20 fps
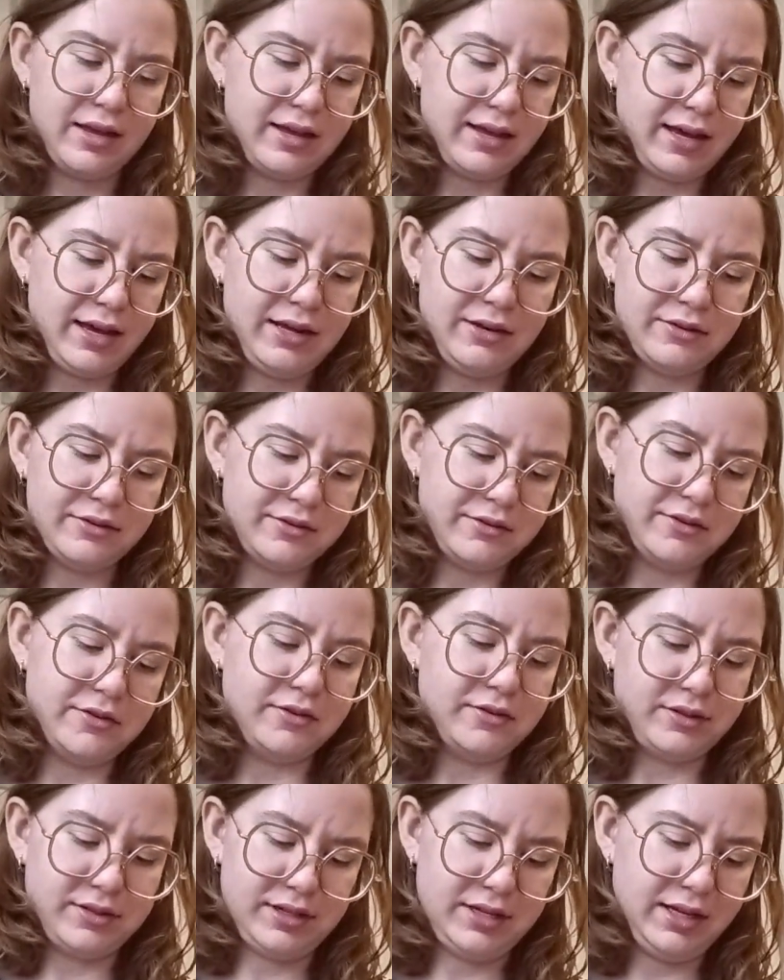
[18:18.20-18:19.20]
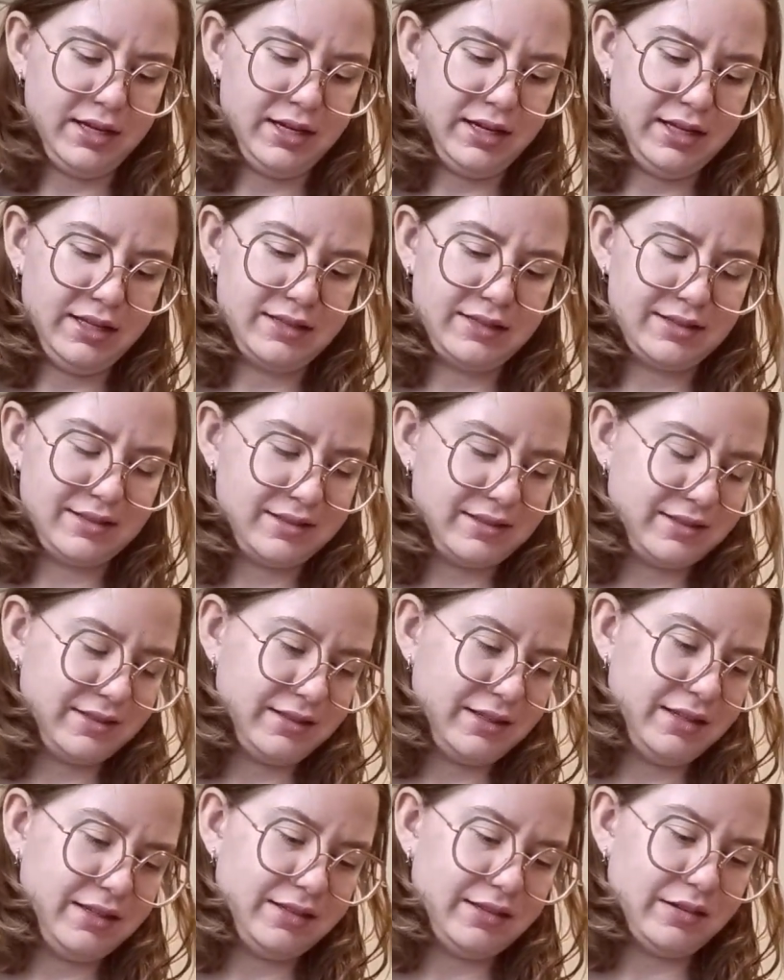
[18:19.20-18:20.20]
I don't know,
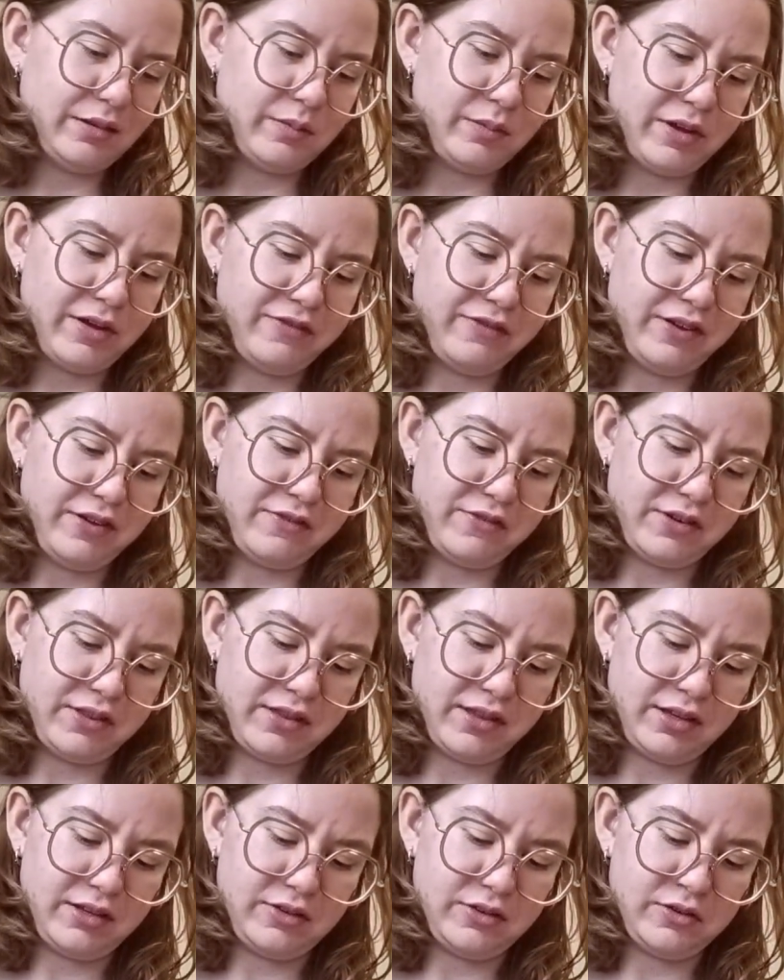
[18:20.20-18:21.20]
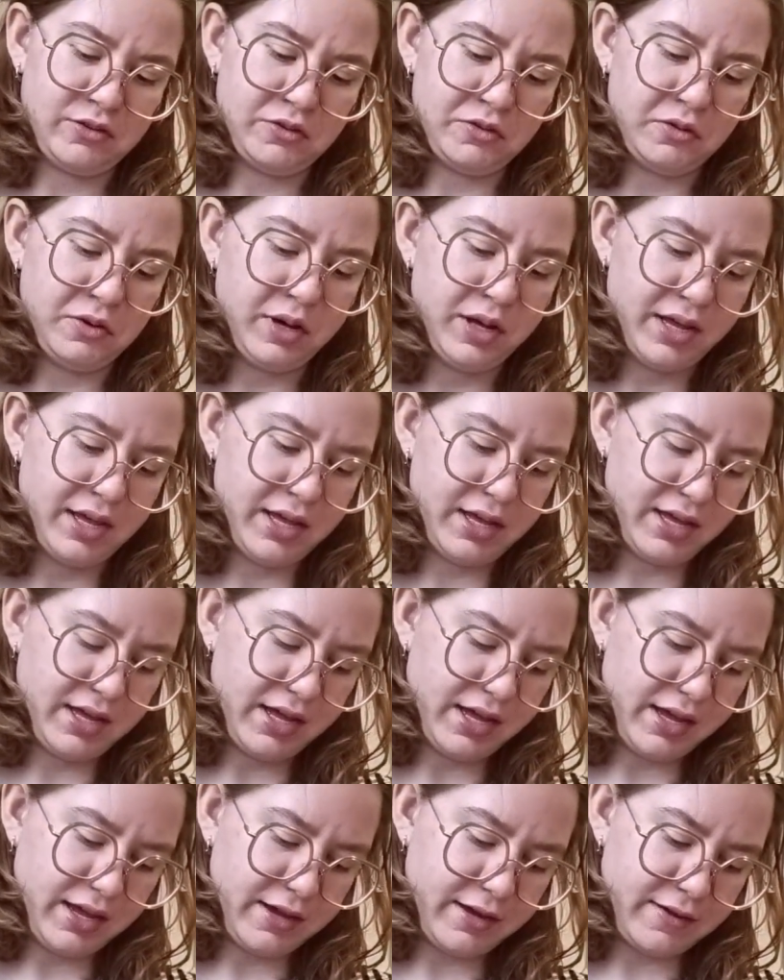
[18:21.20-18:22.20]
it's not my favorite thing to do.
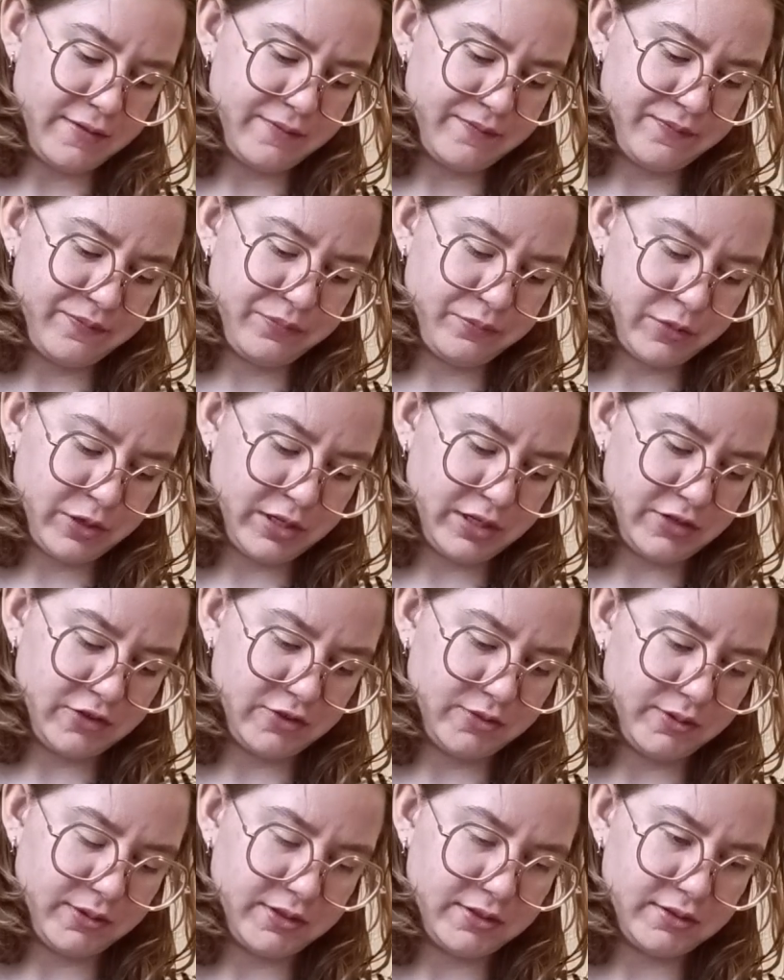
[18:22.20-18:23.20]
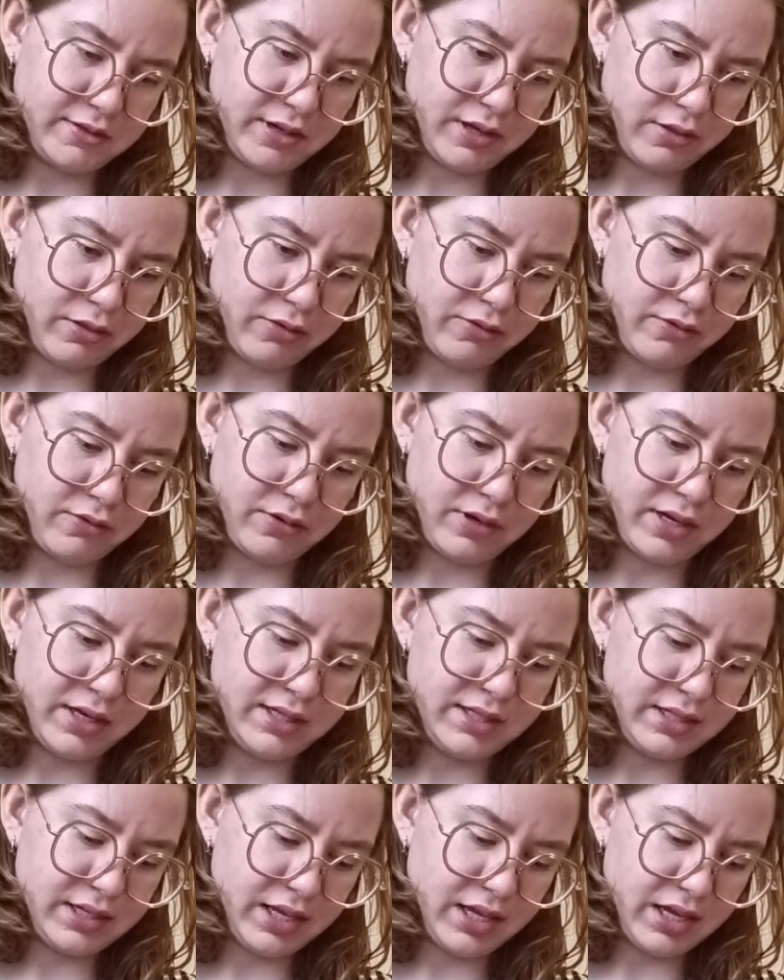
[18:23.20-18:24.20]
But I just wanted to get through
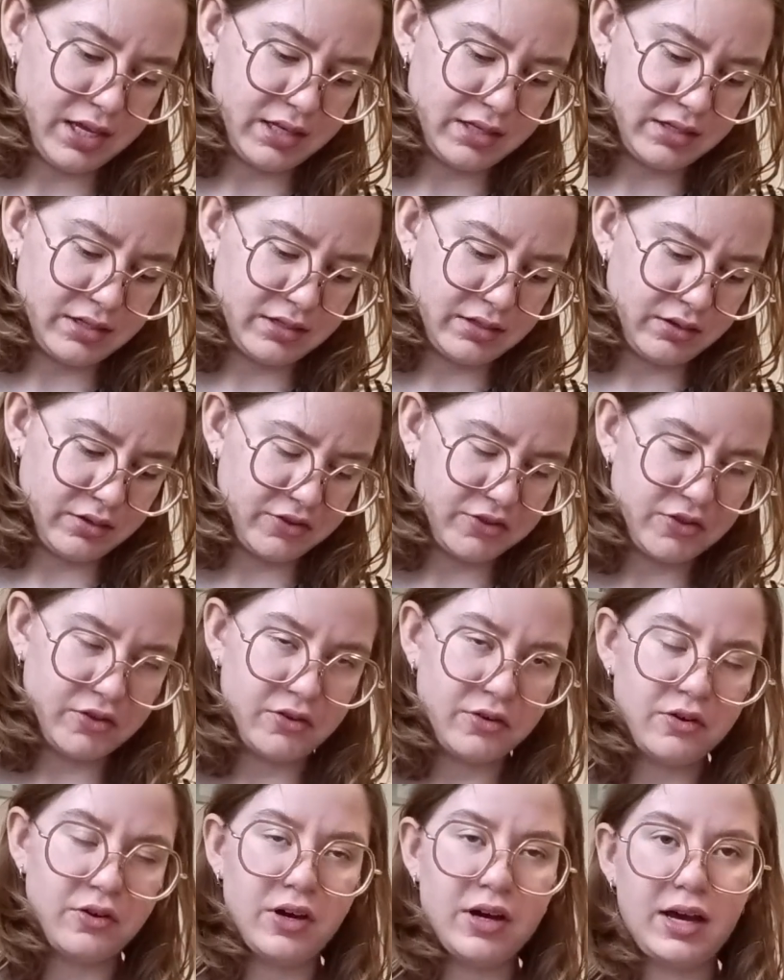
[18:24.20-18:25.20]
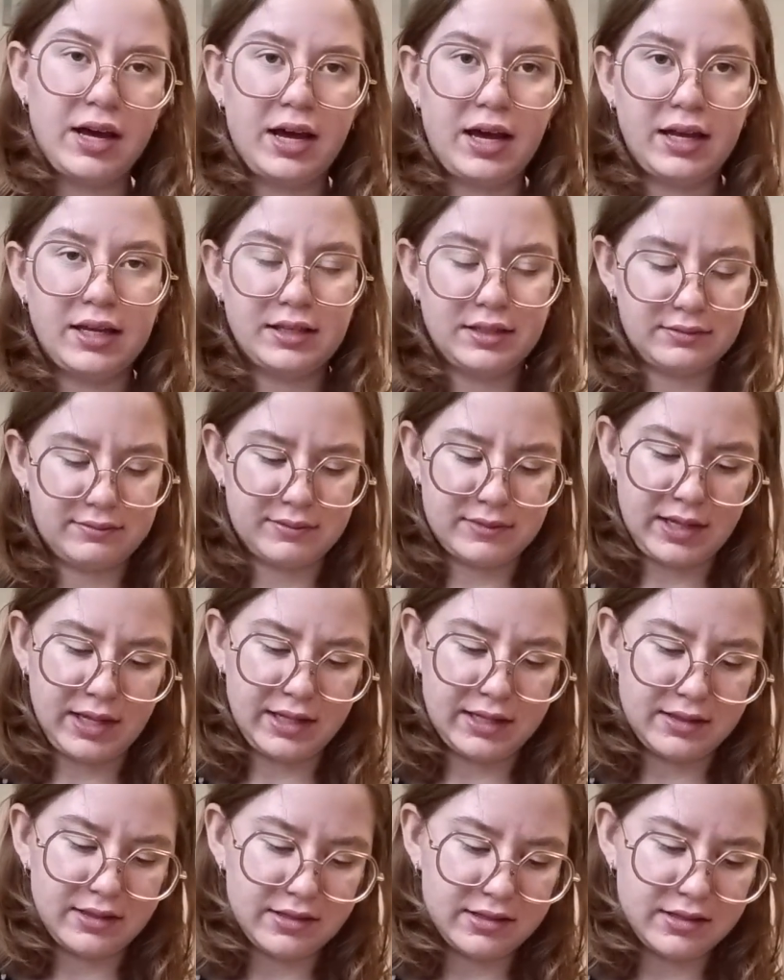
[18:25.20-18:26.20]
it. And also, I
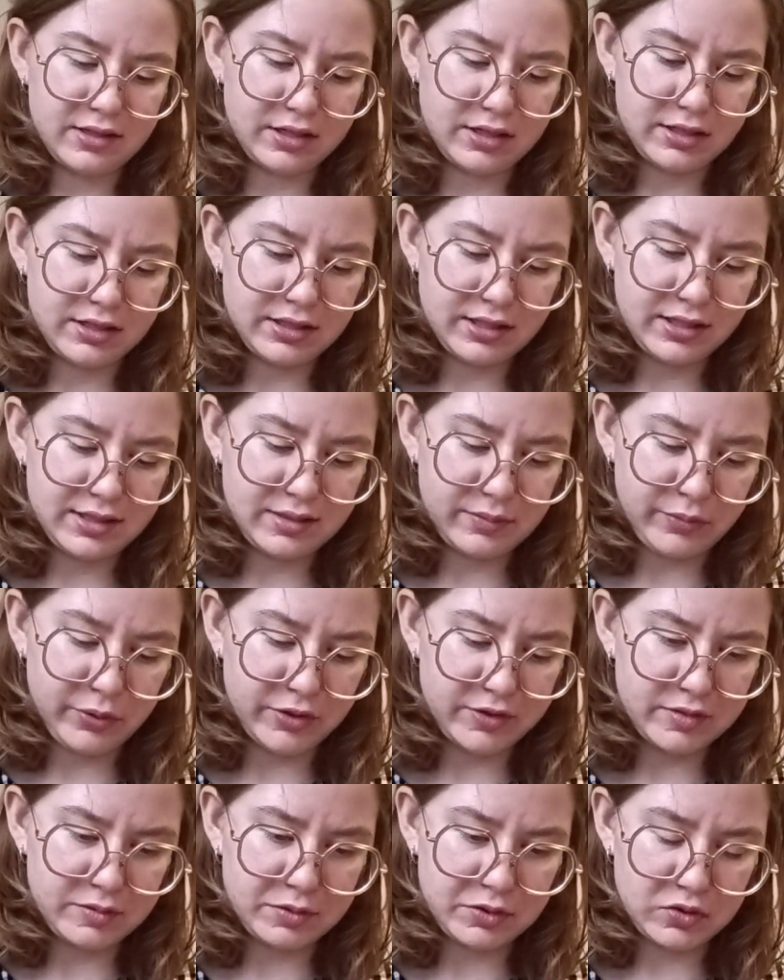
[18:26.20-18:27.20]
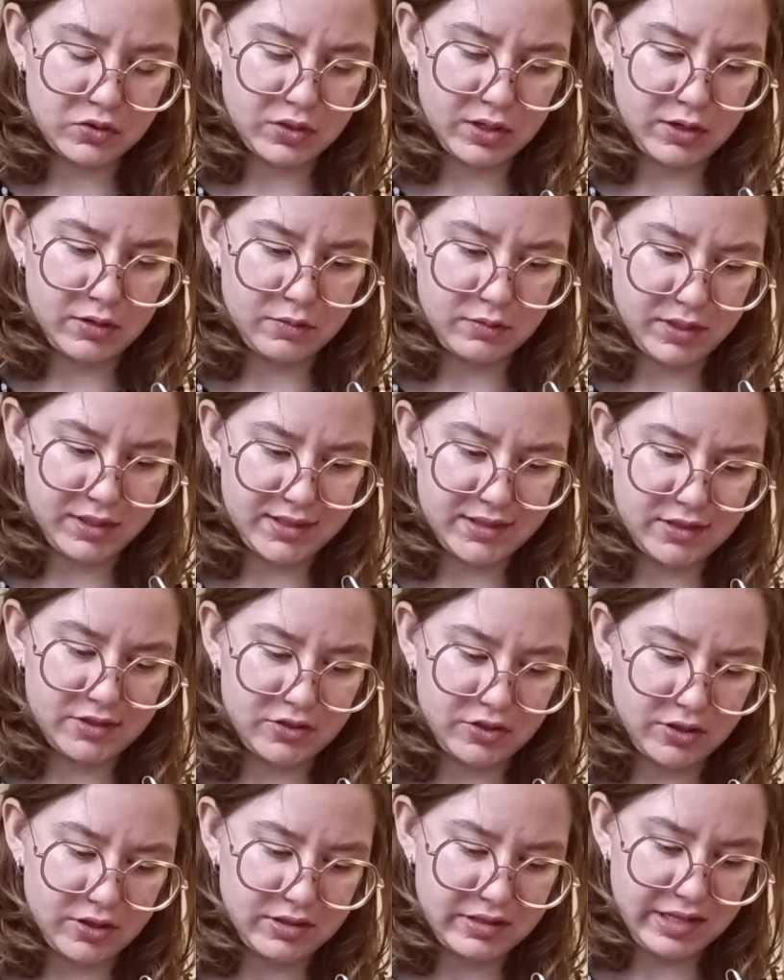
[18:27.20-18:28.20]
like this yarn, it's impossible to count my
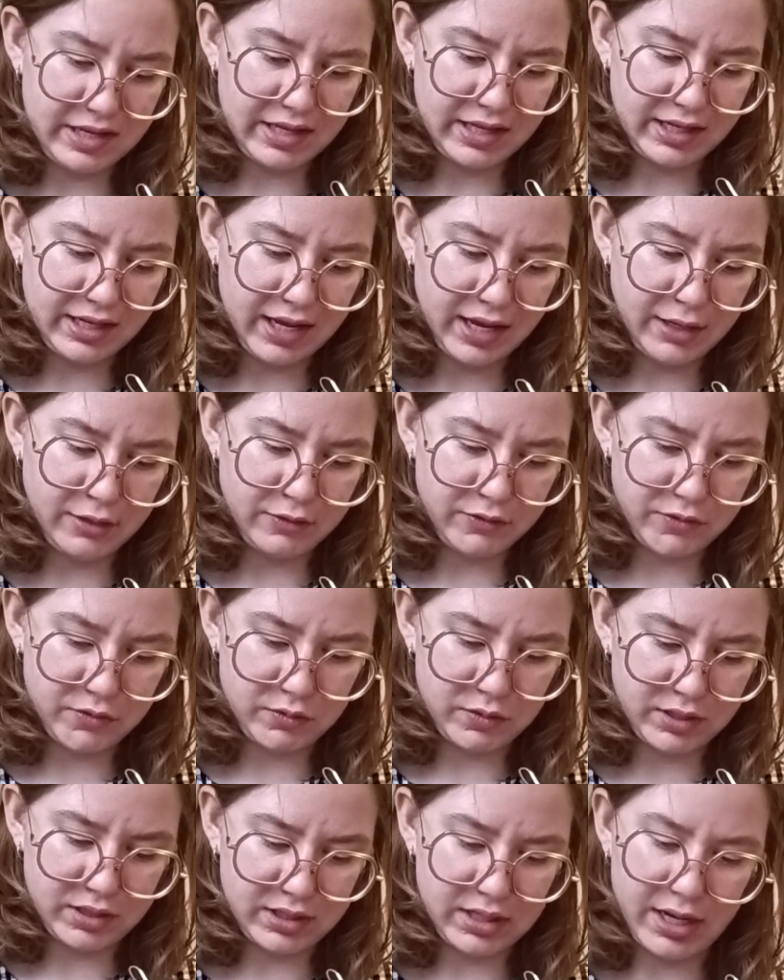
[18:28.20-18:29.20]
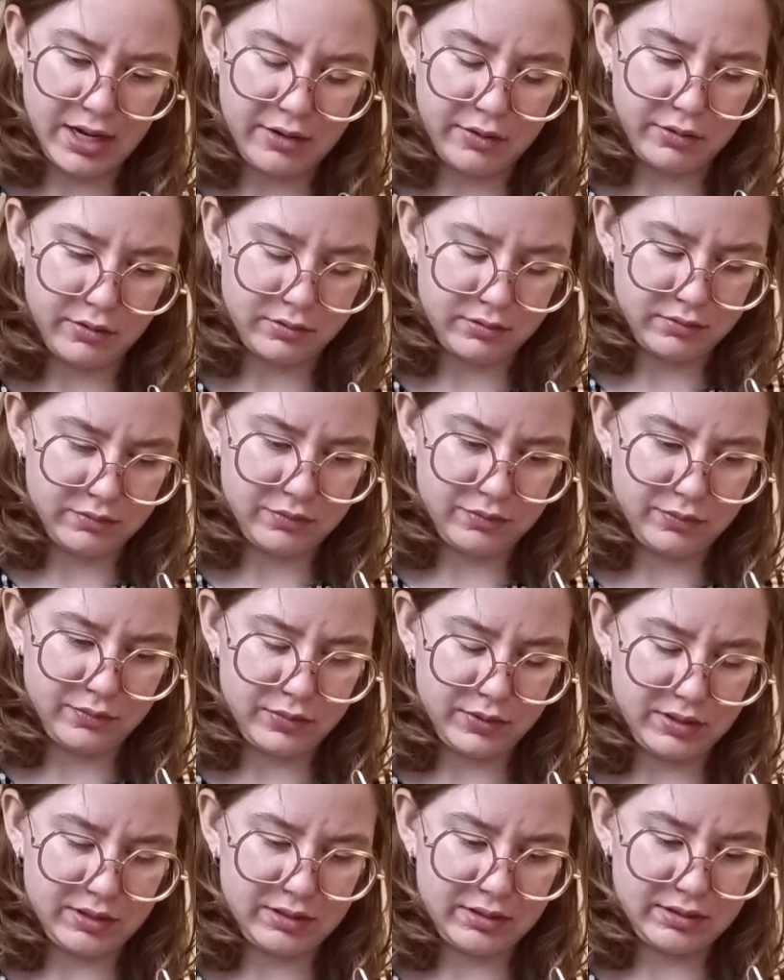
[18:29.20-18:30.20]
stitches. I can kind of do it now,
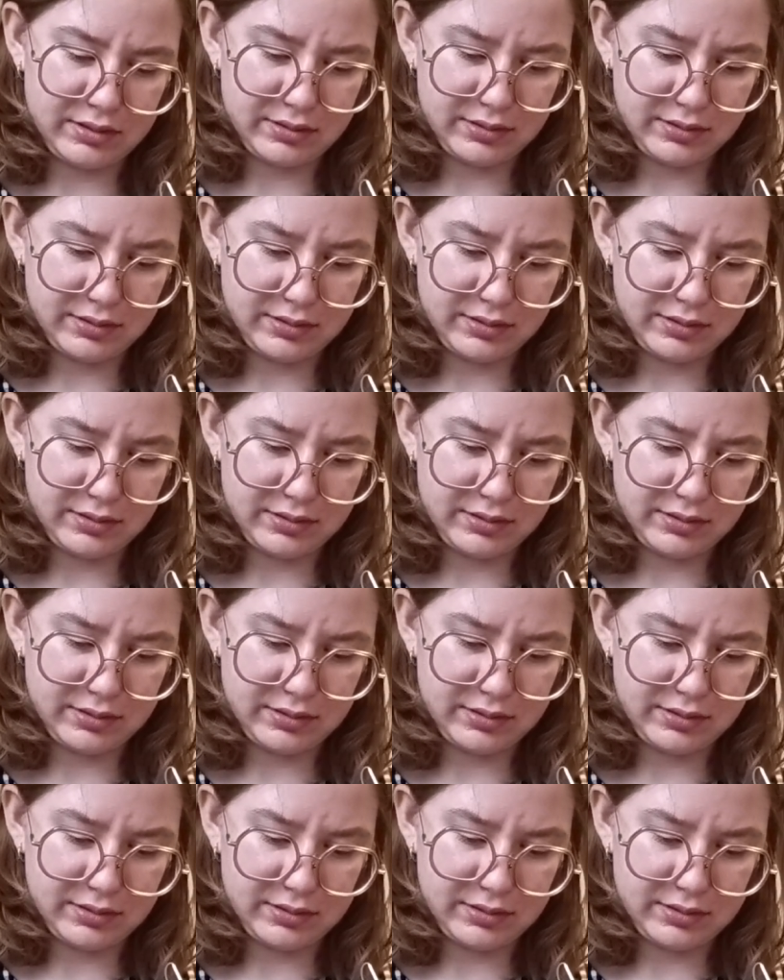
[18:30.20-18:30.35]
but